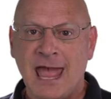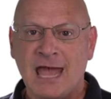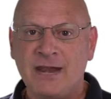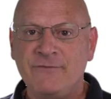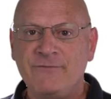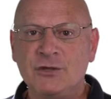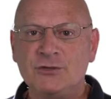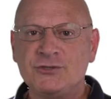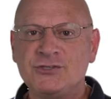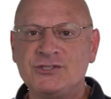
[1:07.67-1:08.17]

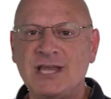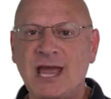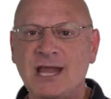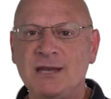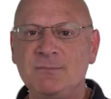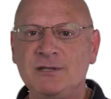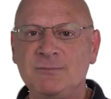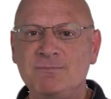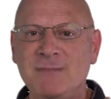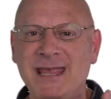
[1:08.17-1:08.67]
And if you'll
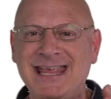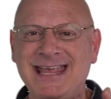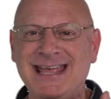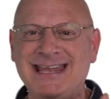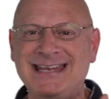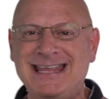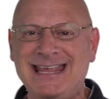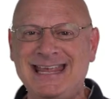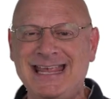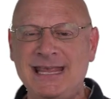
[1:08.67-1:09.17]
send me
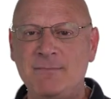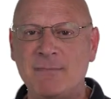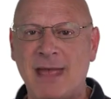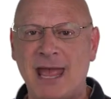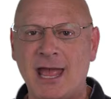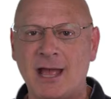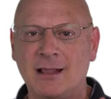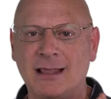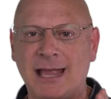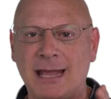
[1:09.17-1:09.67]
an
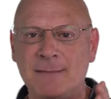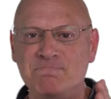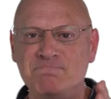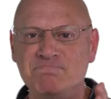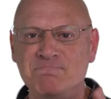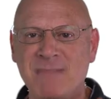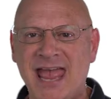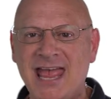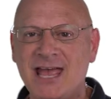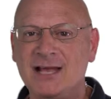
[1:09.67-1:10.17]
email at
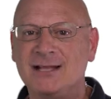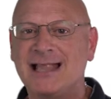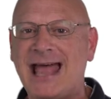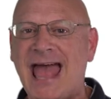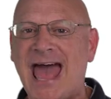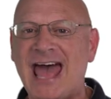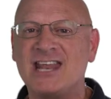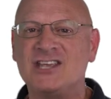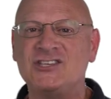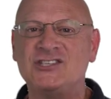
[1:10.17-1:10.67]
mail
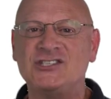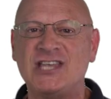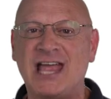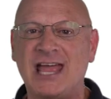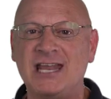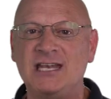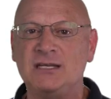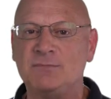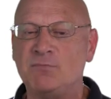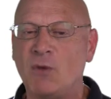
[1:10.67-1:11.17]
at
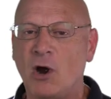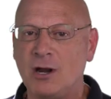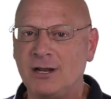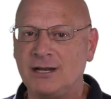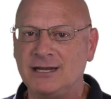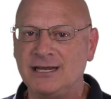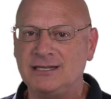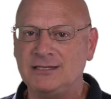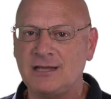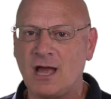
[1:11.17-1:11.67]

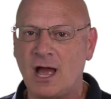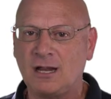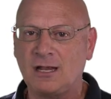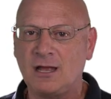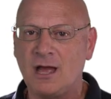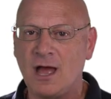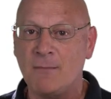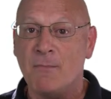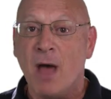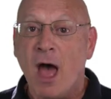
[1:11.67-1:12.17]

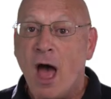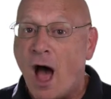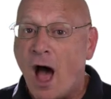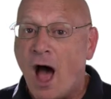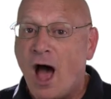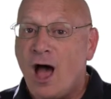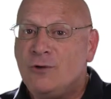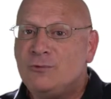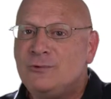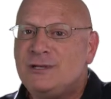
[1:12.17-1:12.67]
ascendmarketing.com,
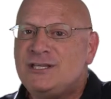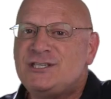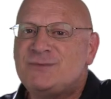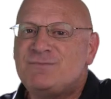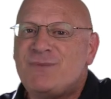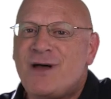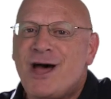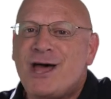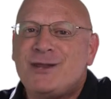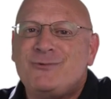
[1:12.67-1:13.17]
I'll
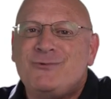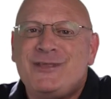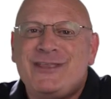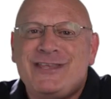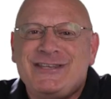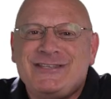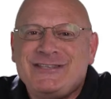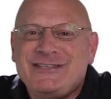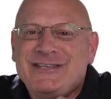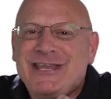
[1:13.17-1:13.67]
respond
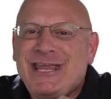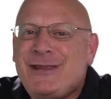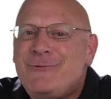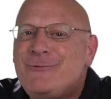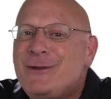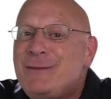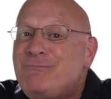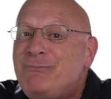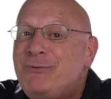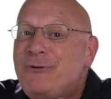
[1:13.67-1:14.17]
with a
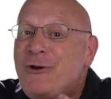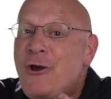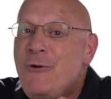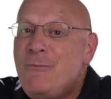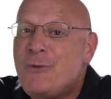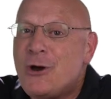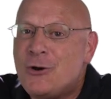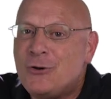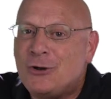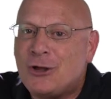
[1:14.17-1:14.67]
secret
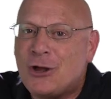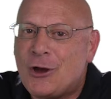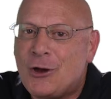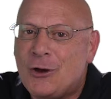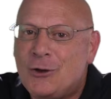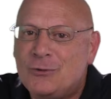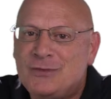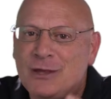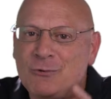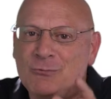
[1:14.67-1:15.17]
promo
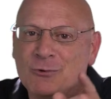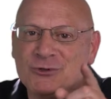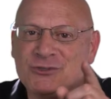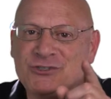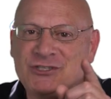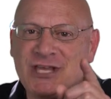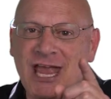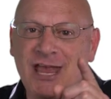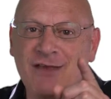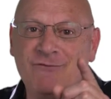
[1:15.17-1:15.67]
code that will
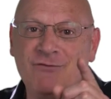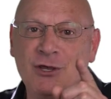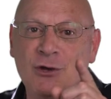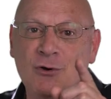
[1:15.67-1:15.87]
save